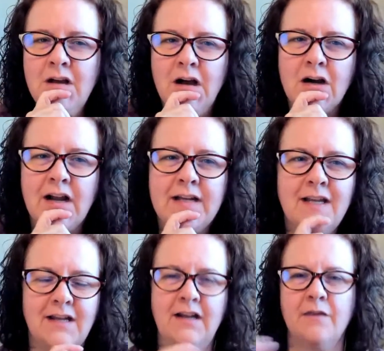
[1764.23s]
All right.
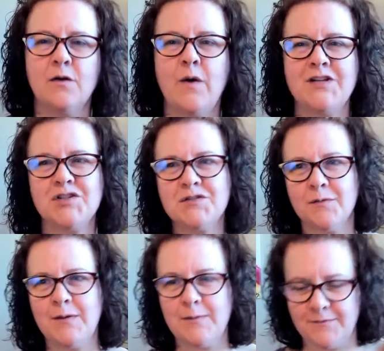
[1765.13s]
Any other questions
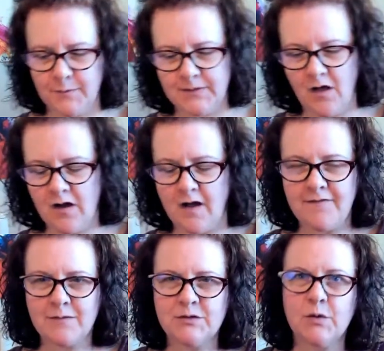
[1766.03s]
from me before we log off?
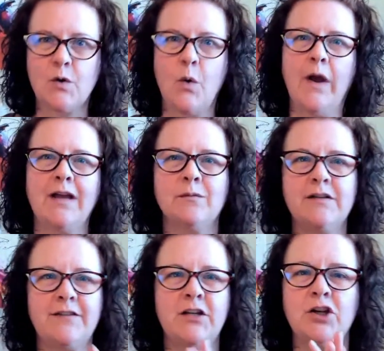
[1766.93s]
I'll do a quick
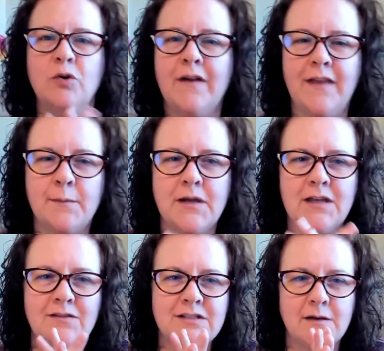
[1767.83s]
review and then I'm going to
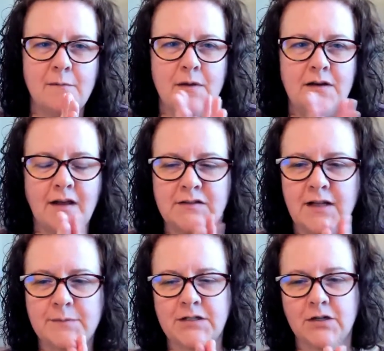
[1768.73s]
give you some next
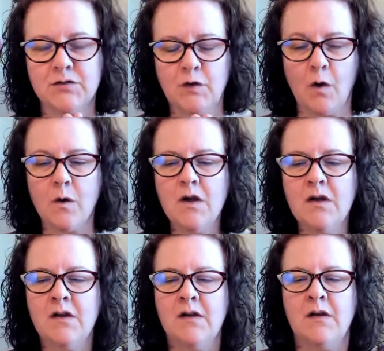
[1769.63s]
steps here. So
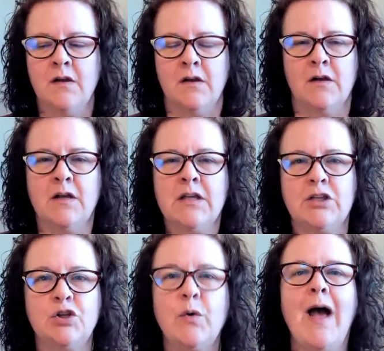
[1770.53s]

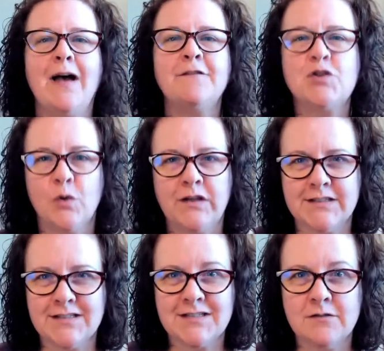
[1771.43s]
you have
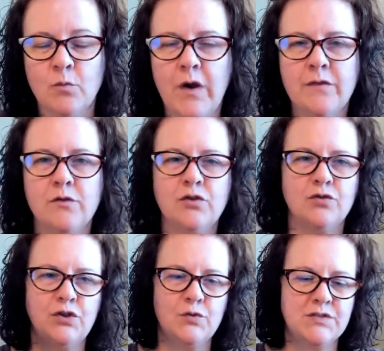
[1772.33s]
choices, whether you're
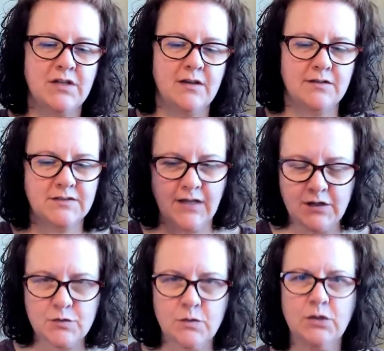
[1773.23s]
using a
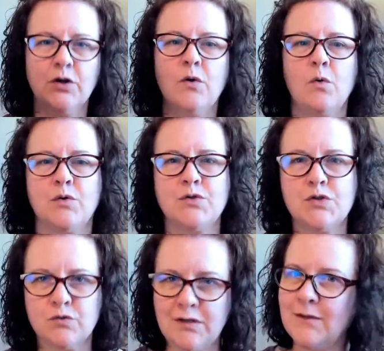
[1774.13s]
scheduler or
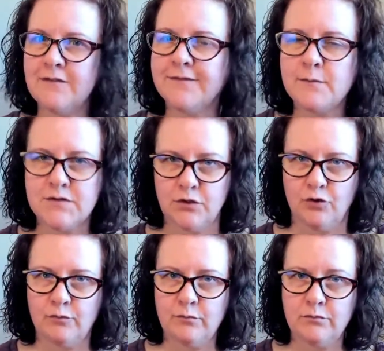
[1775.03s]
streaming from
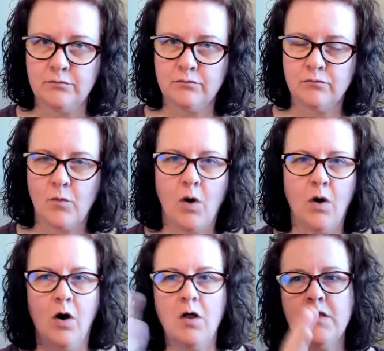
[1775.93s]
Zoom,
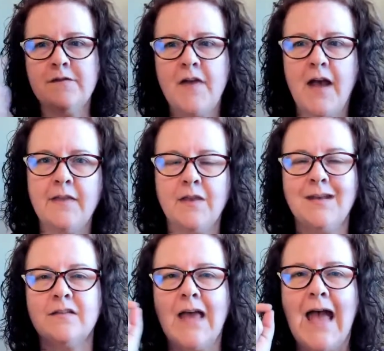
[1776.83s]
all of that
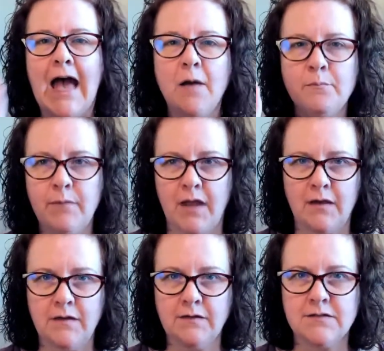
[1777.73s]
is
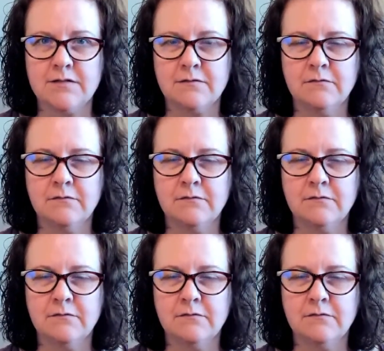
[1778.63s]
app-based